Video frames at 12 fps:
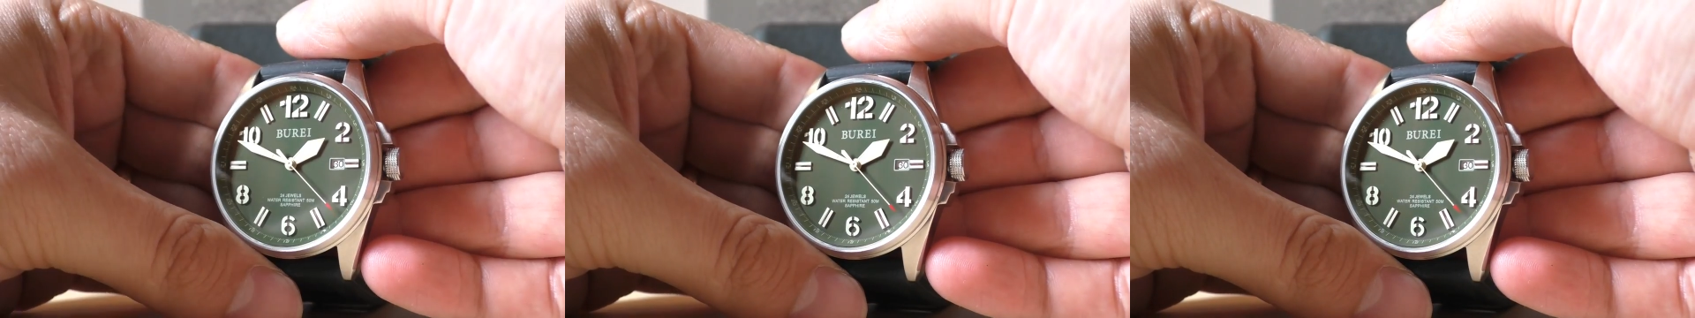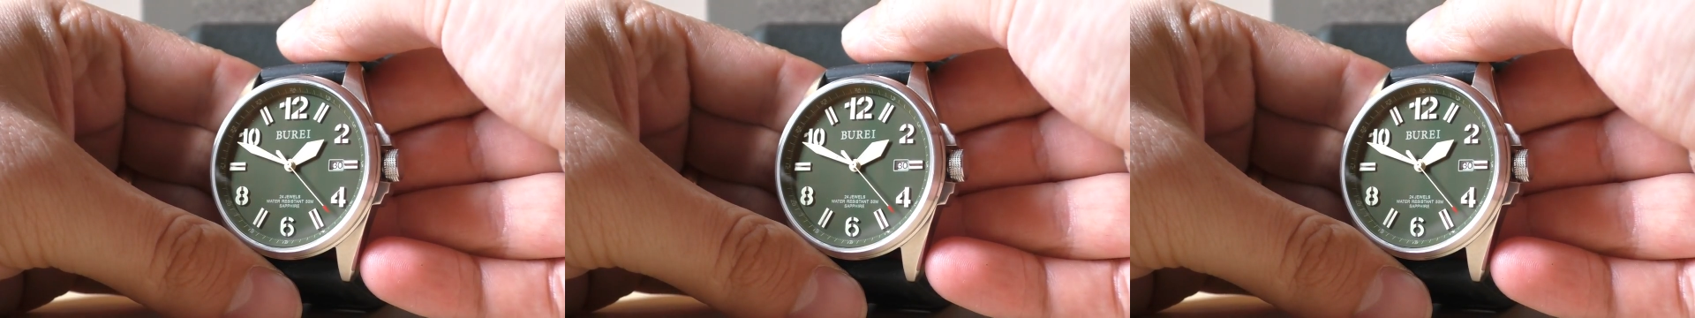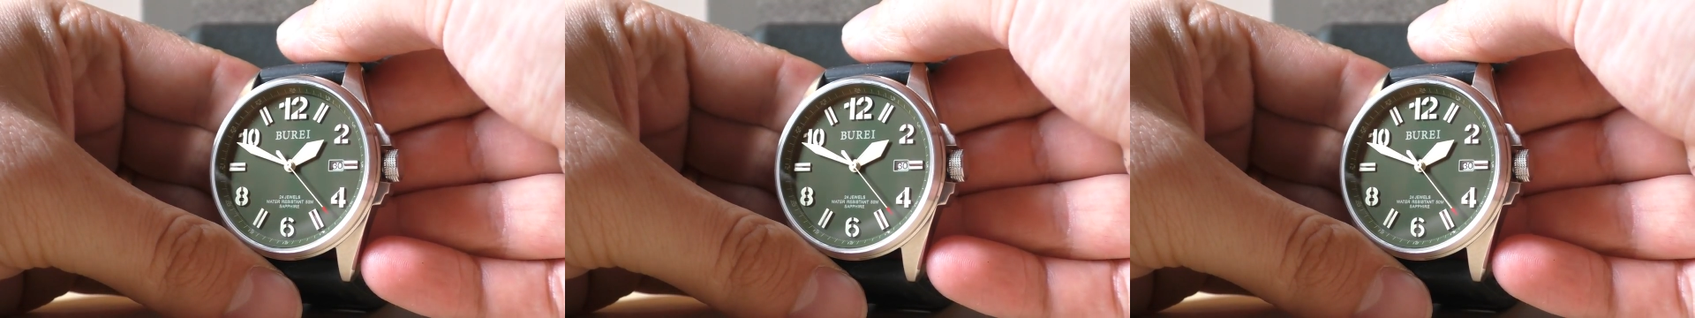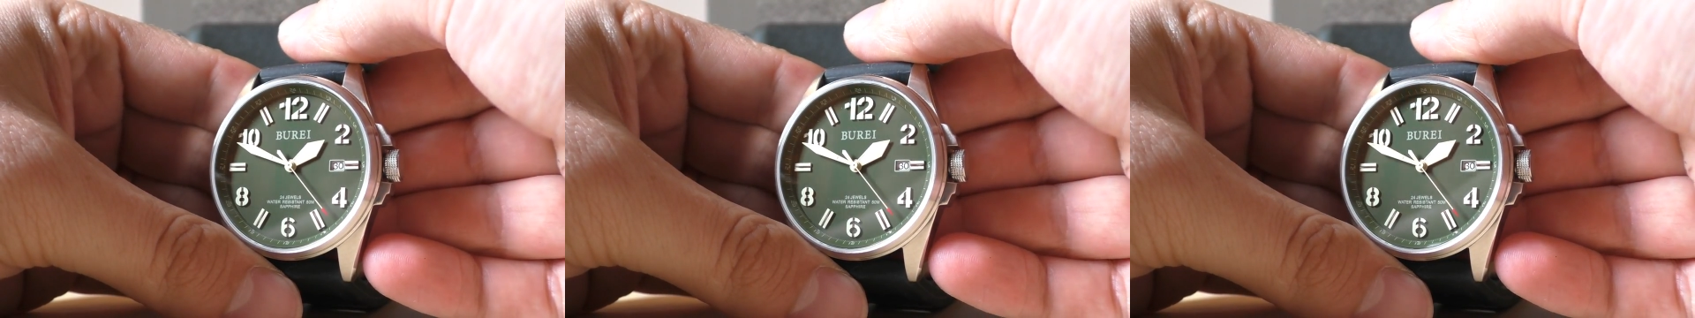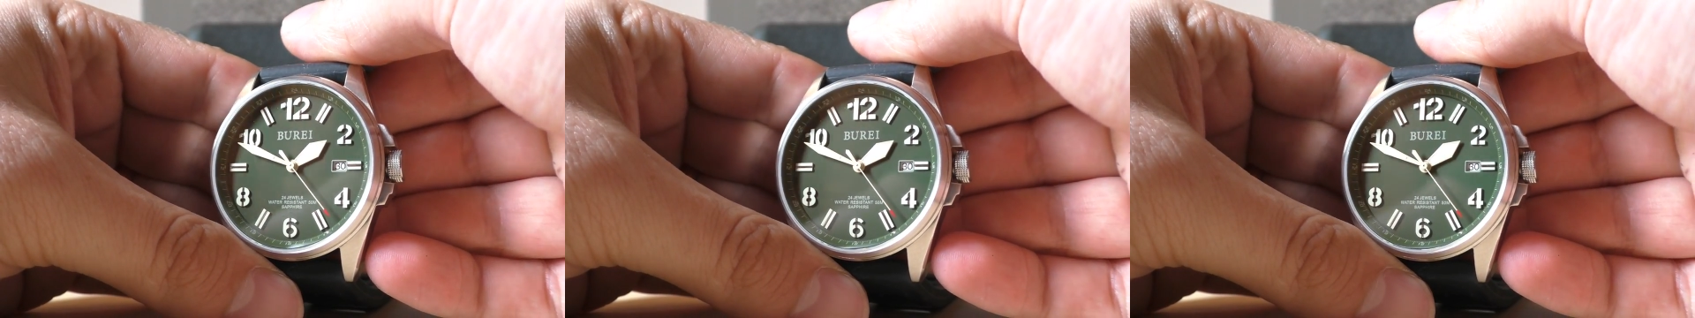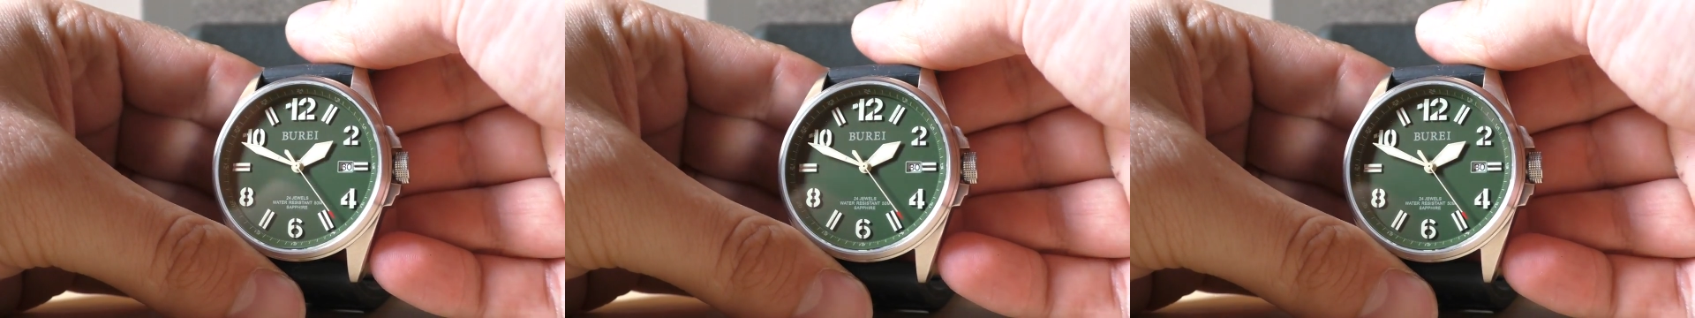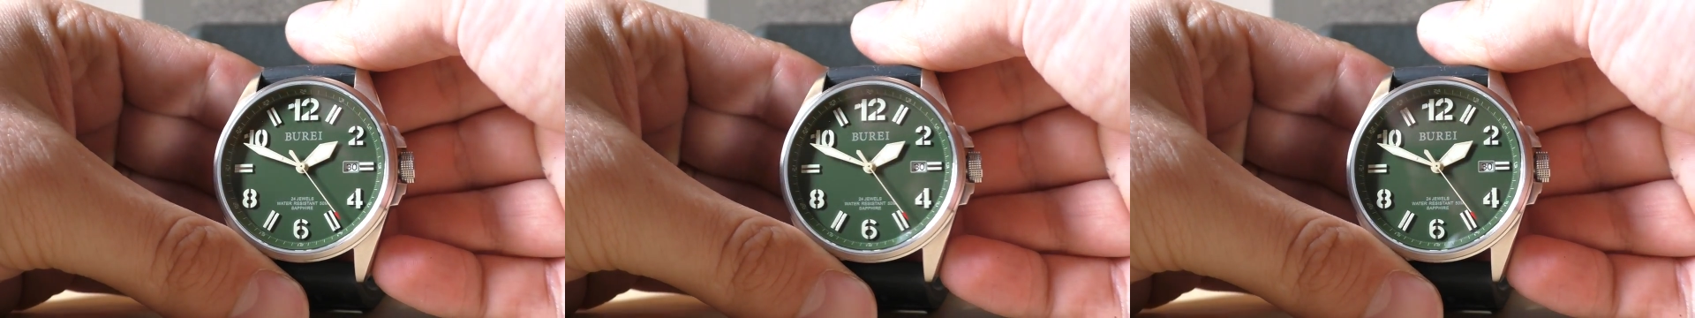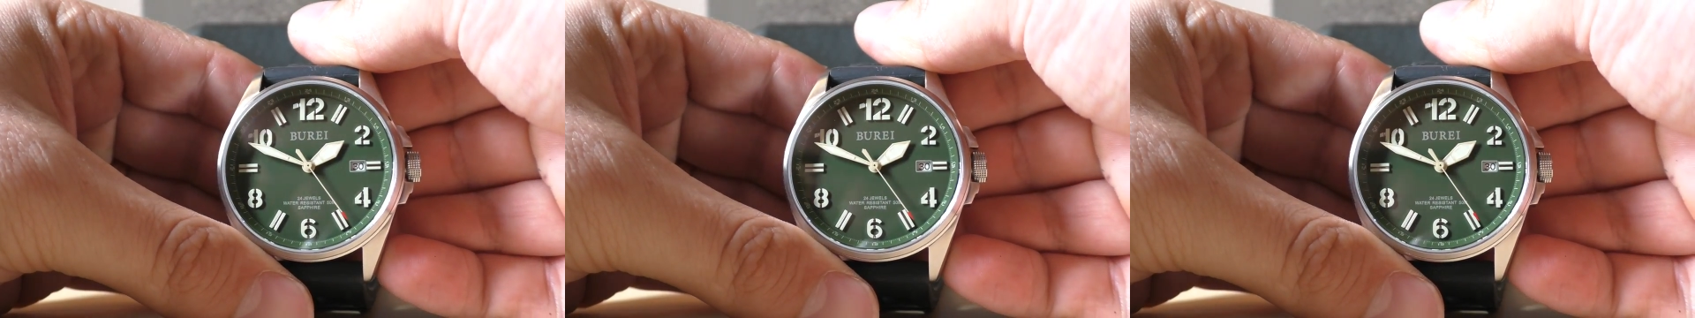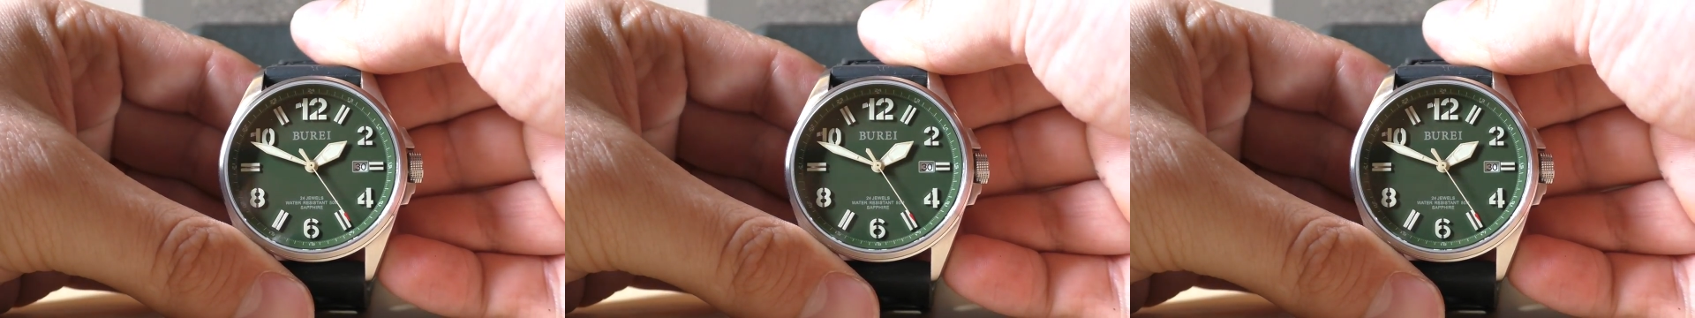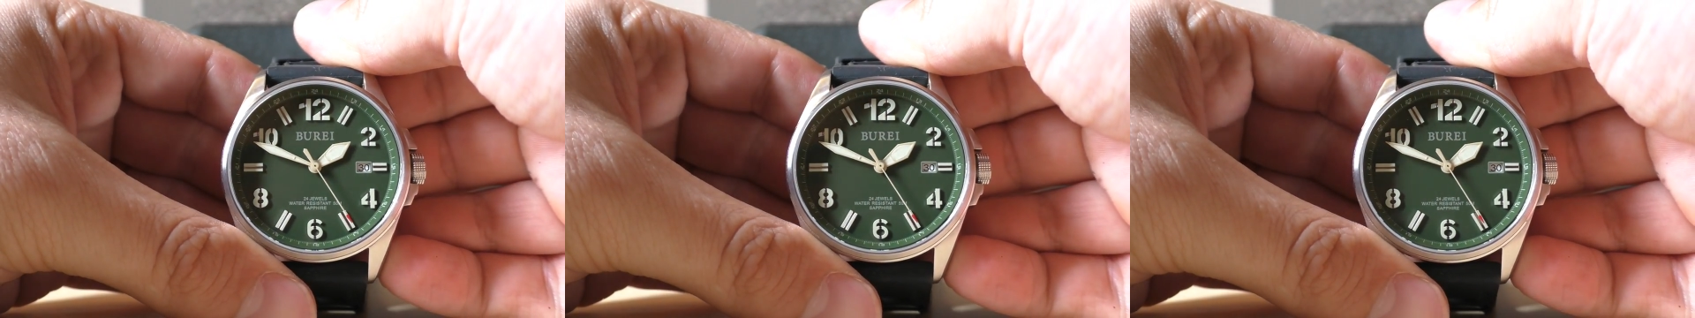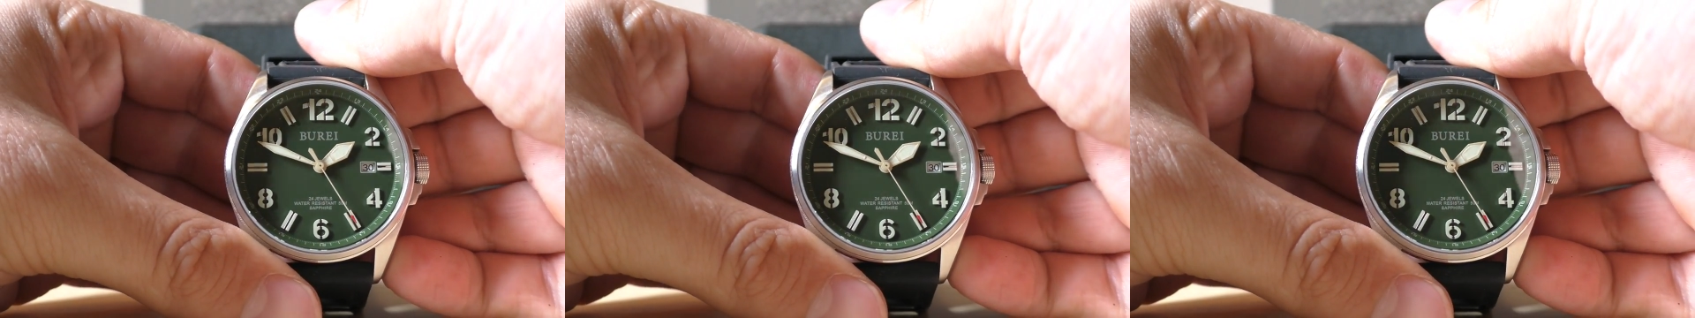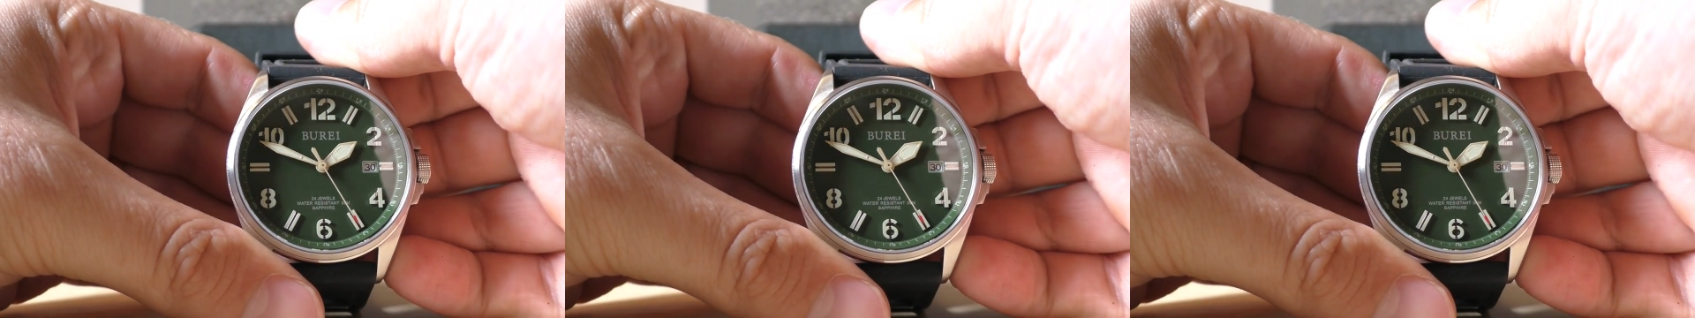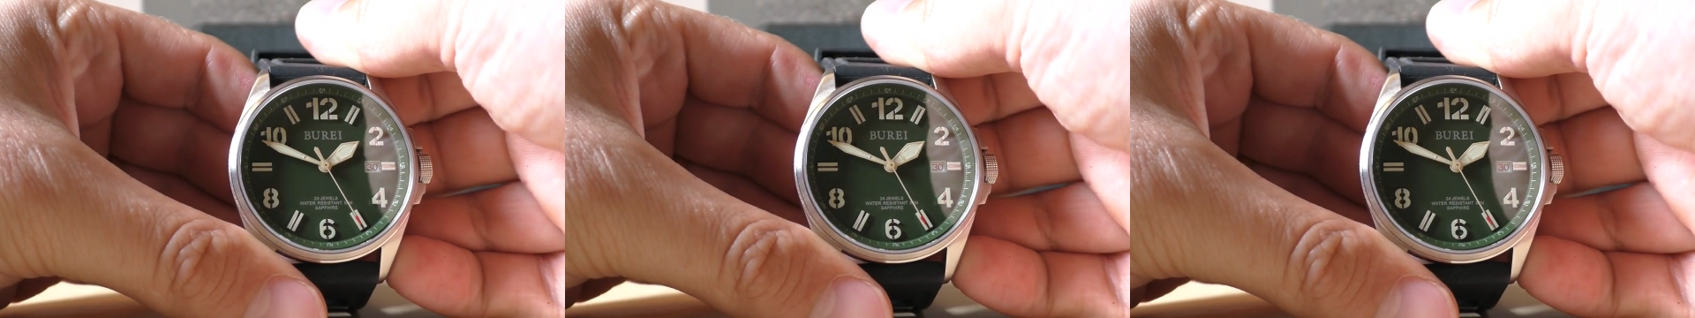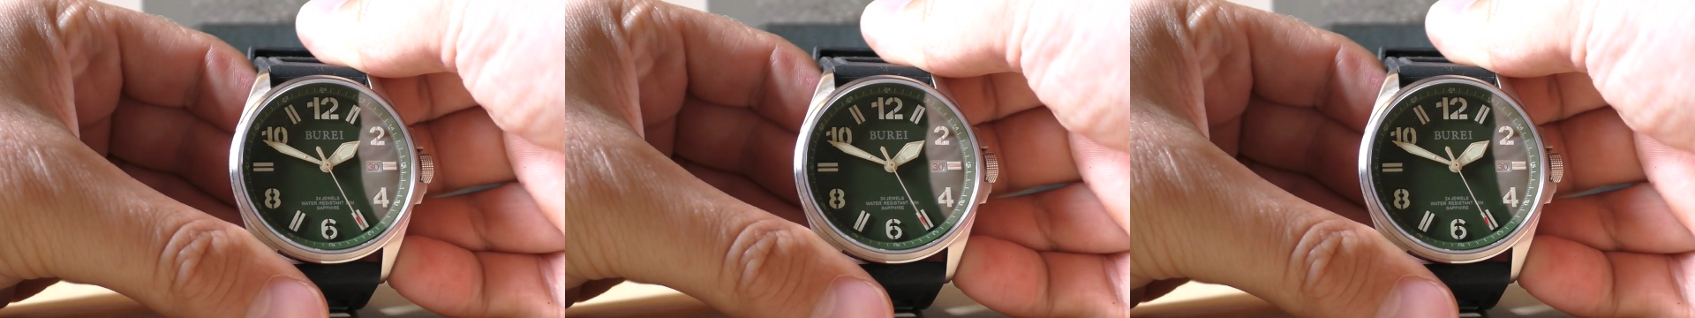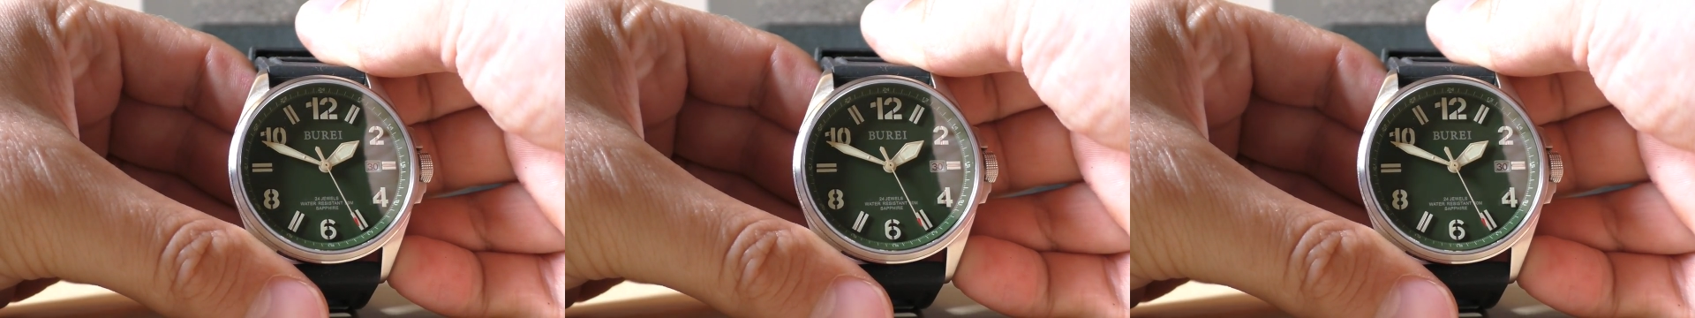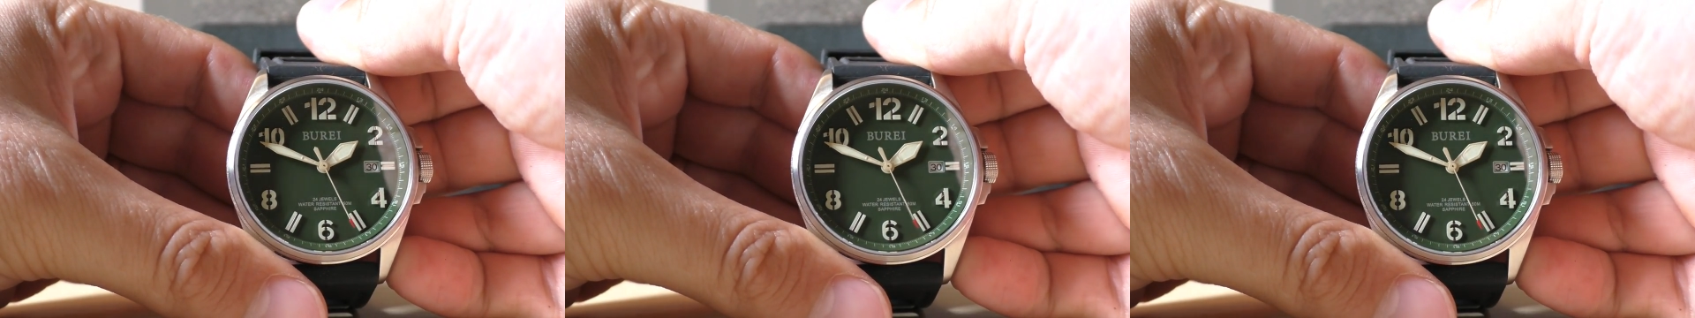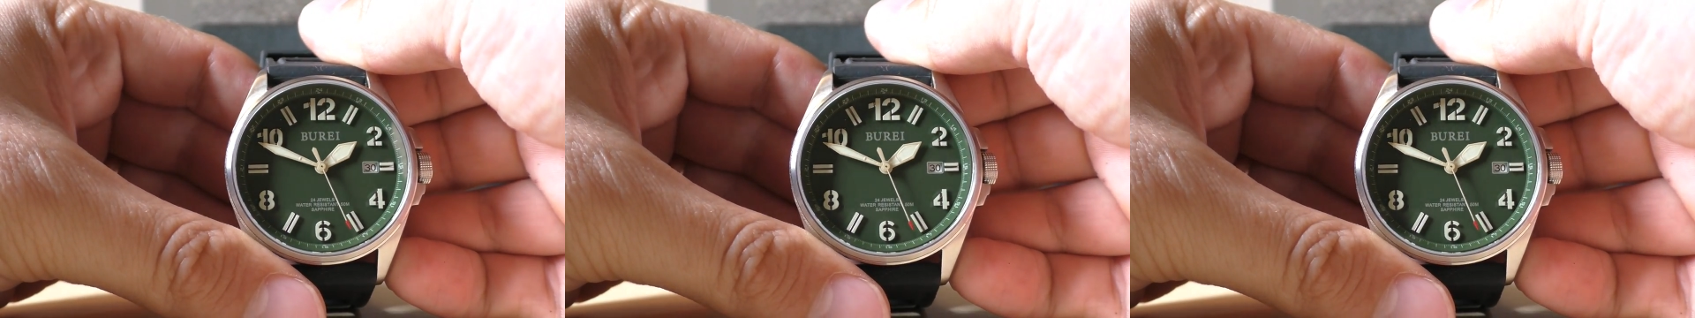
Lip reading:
(no speaker visible)